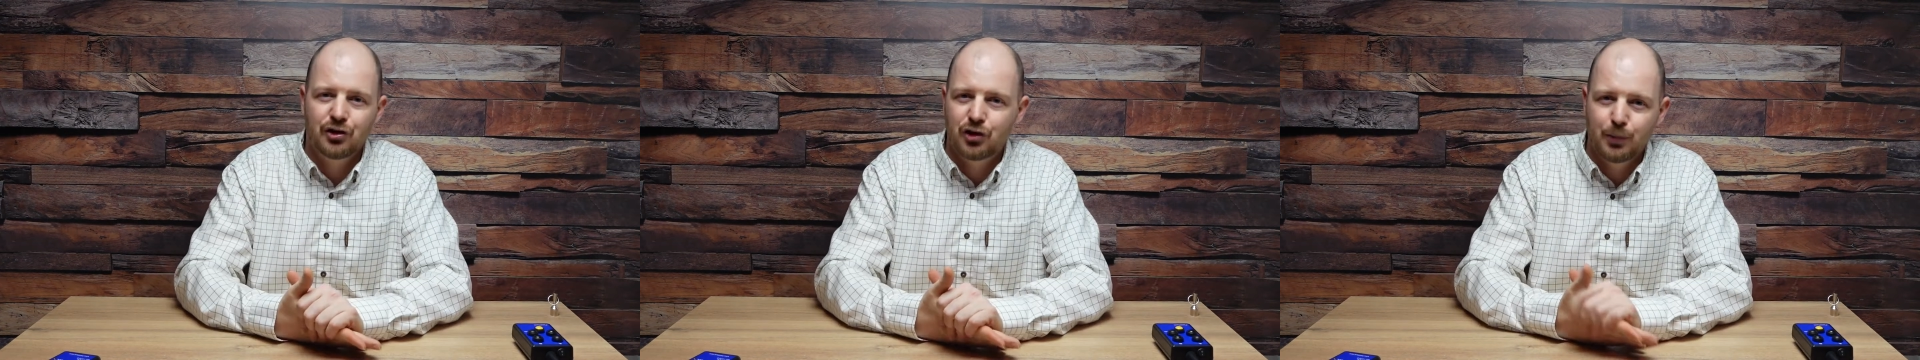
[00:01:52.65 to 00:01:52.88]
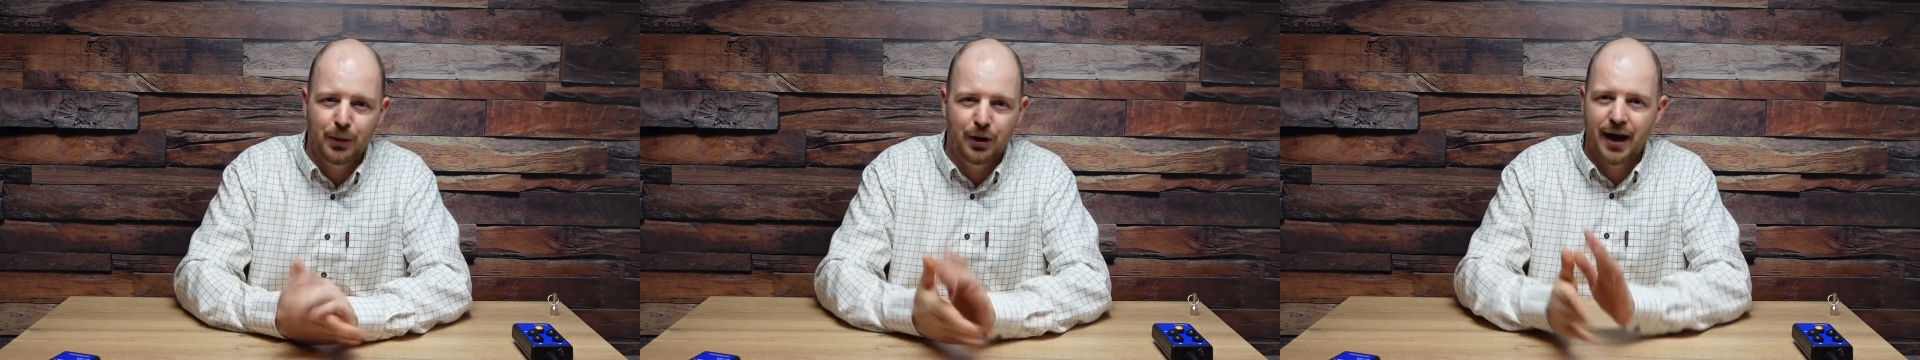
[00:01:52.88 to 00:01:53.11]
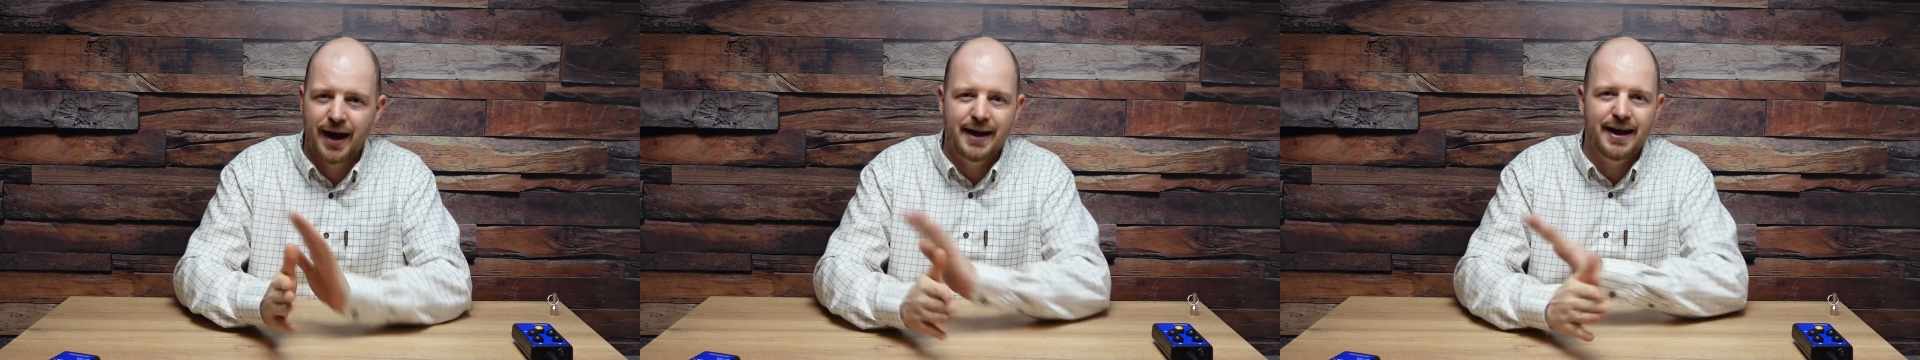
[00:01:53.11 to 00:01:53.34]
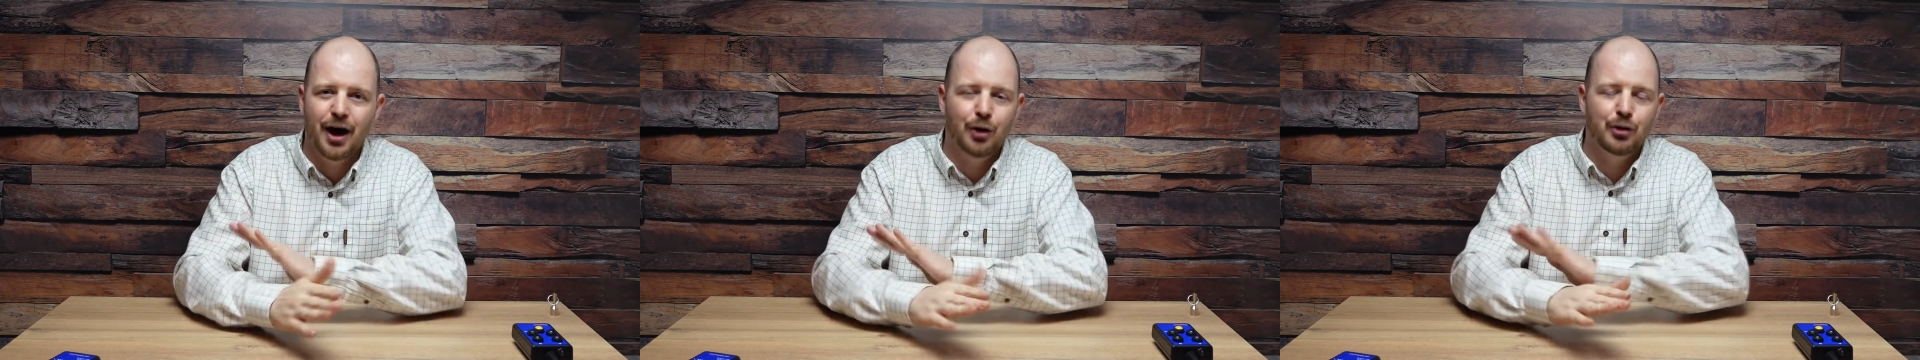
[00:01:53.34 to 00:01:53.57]
to put
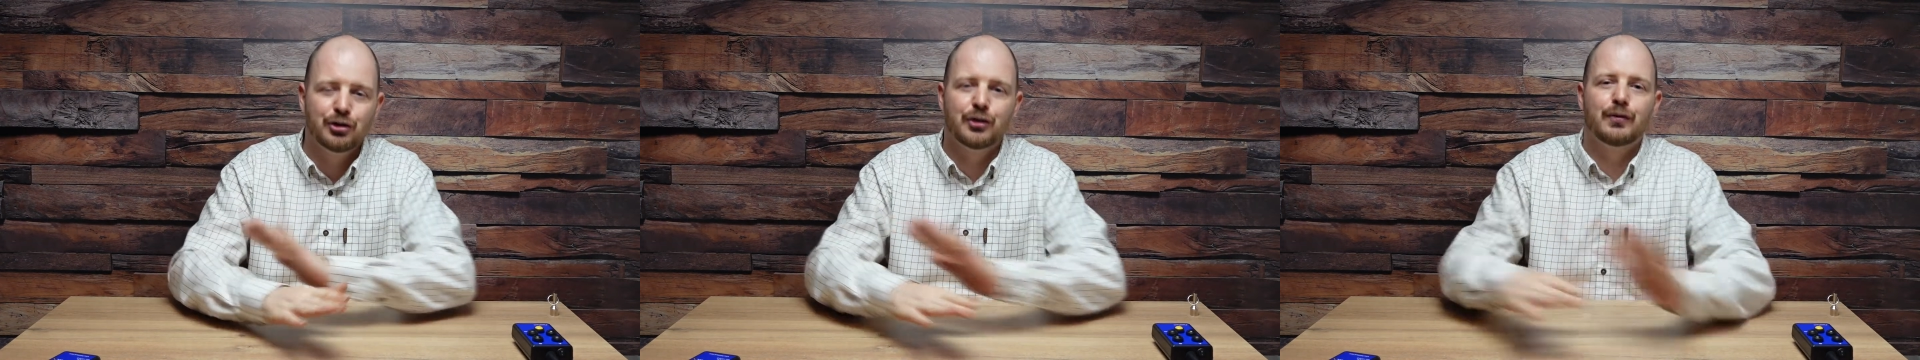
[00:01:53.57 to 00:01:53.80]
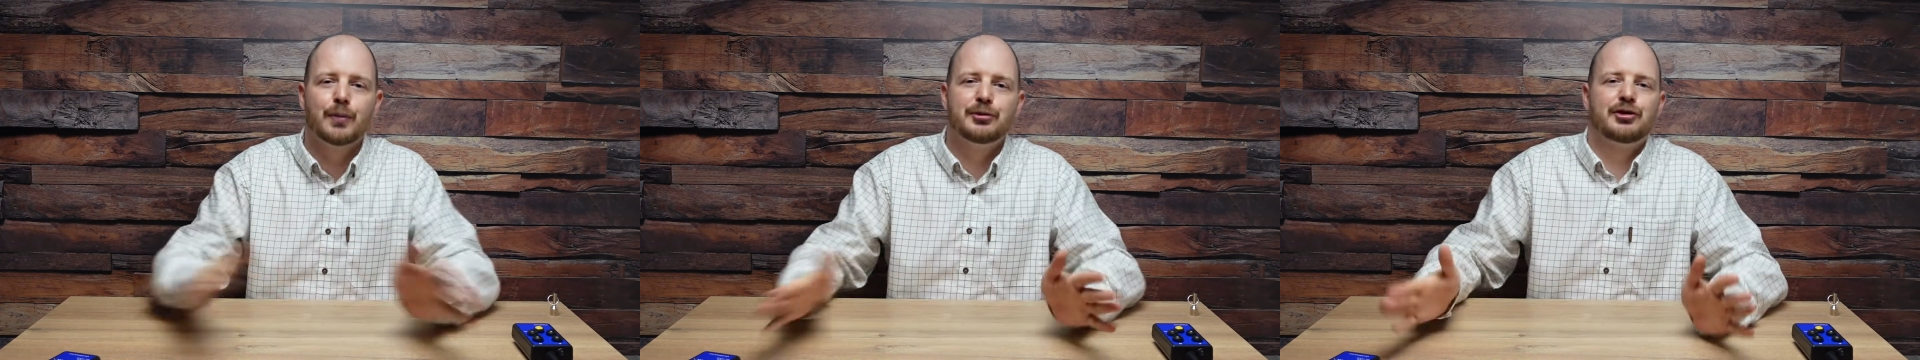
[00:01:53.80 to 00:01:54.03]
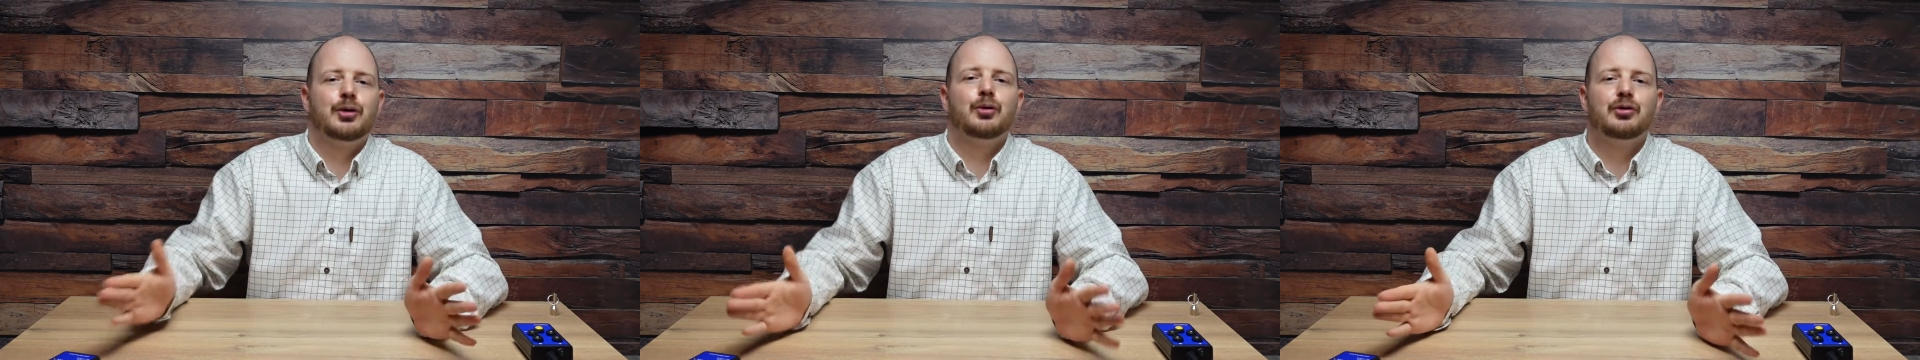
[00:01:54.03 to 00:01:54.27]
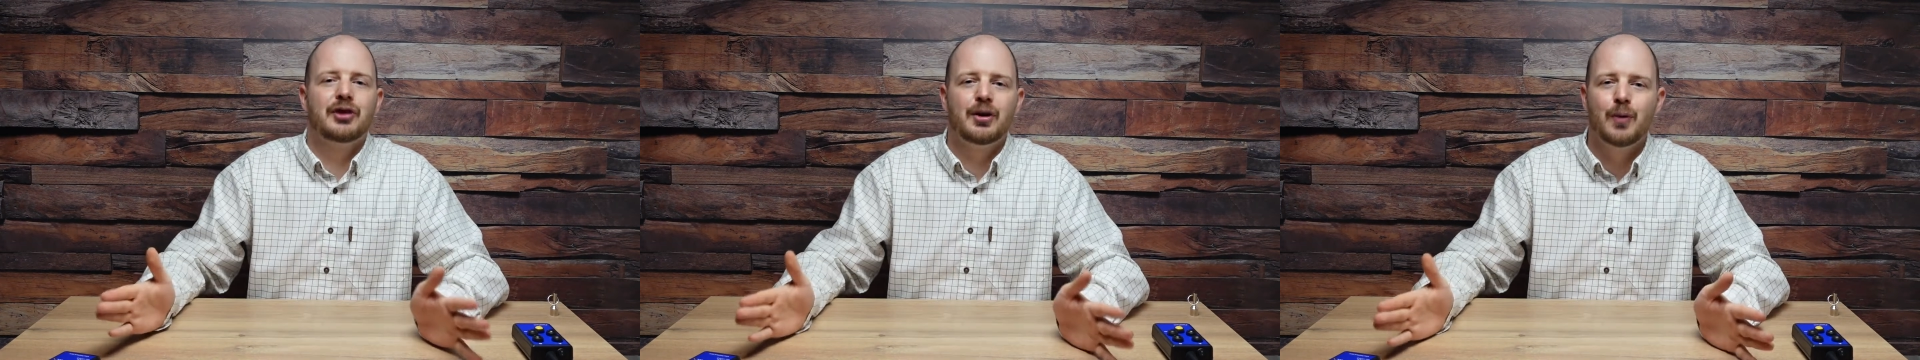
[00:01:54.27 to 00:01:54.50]
any host of
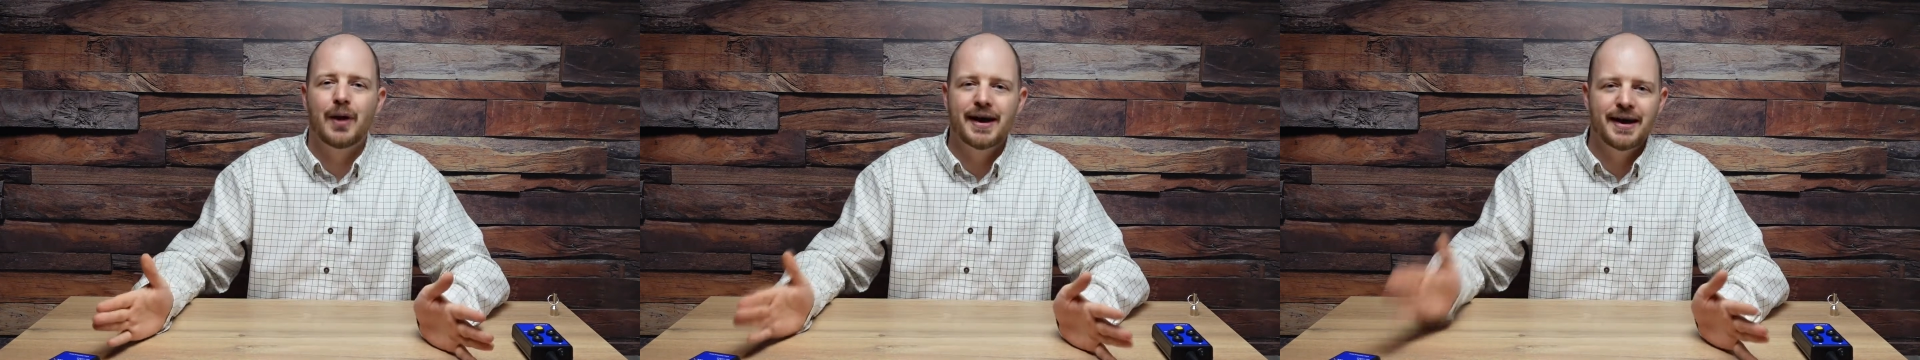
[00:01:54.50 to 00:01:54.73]
obstacles in the way.